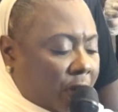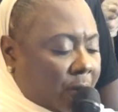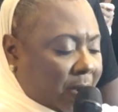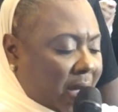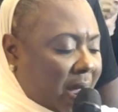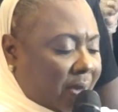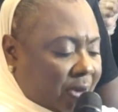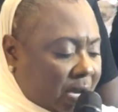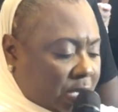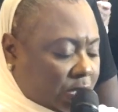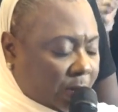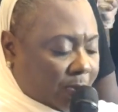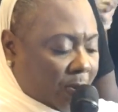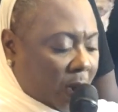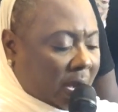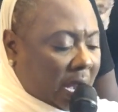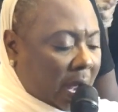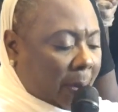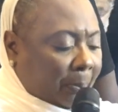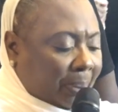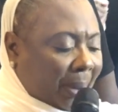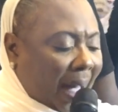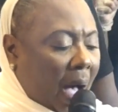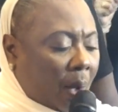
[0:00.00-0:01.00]
from every
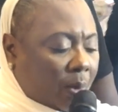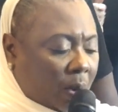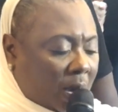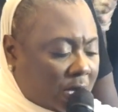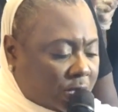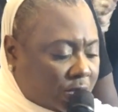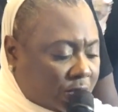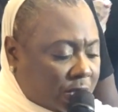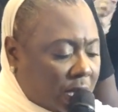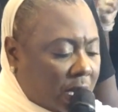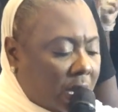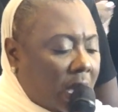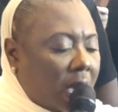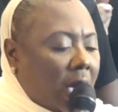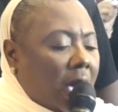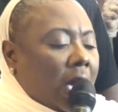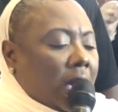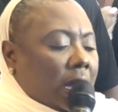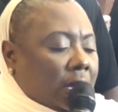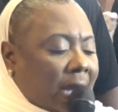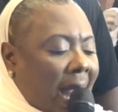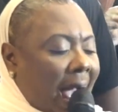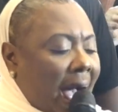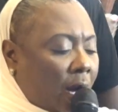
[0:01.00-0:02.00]
demonic powers.
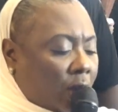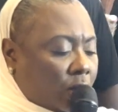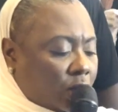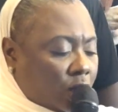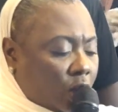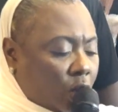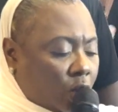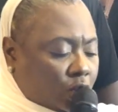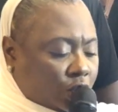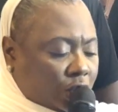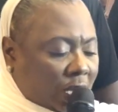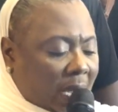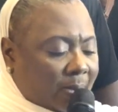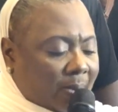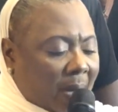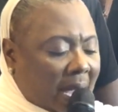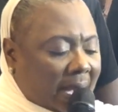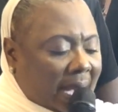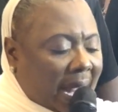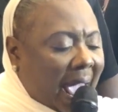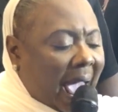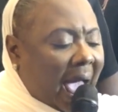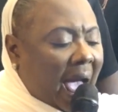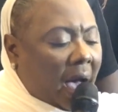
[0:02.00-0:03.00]
Now you
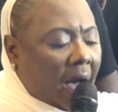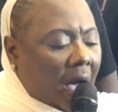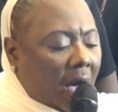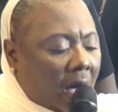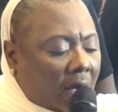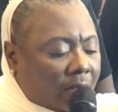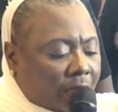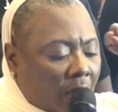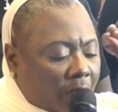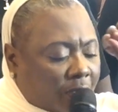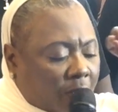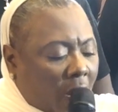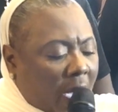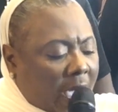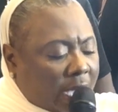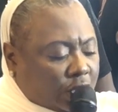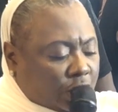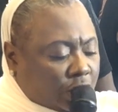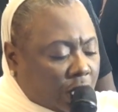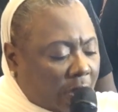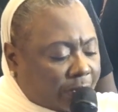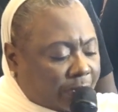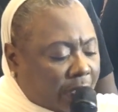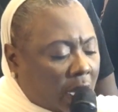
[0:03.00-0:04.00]
demon hear the
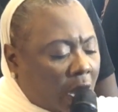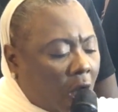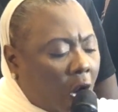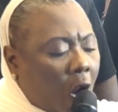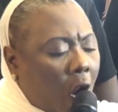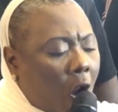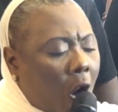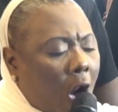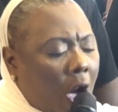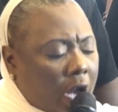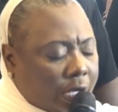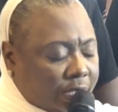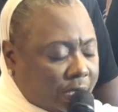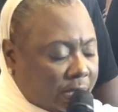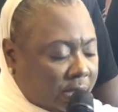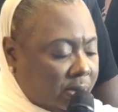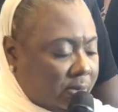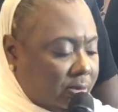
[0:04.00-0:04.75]
voice of the Lord.